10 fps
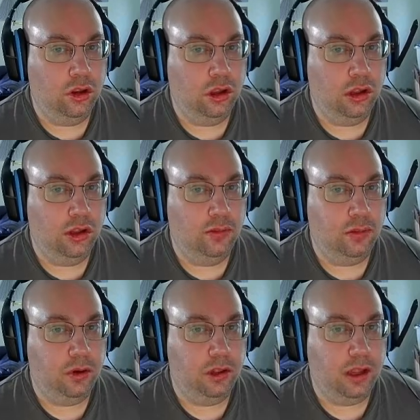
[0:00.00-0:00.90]
Let's
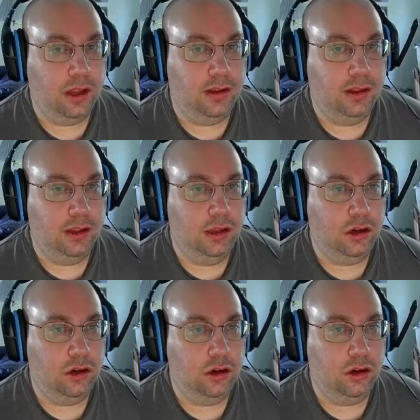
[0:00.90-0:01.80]
put that
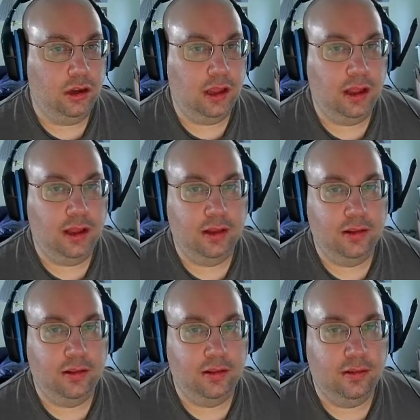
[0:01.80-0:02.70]
here,
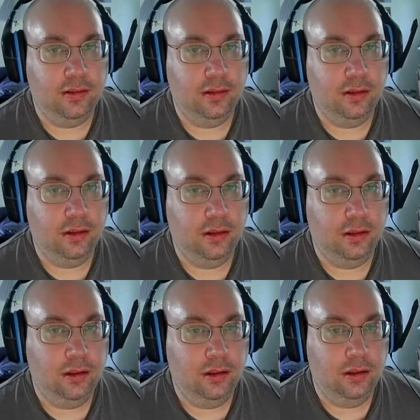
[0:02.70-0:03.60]
and
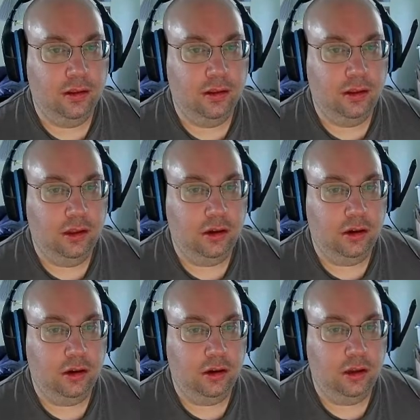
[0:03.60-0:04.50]

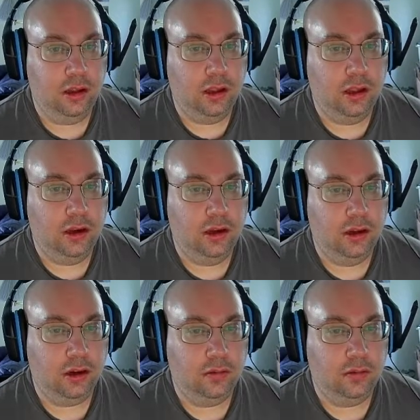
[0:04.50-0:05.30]
here, and here.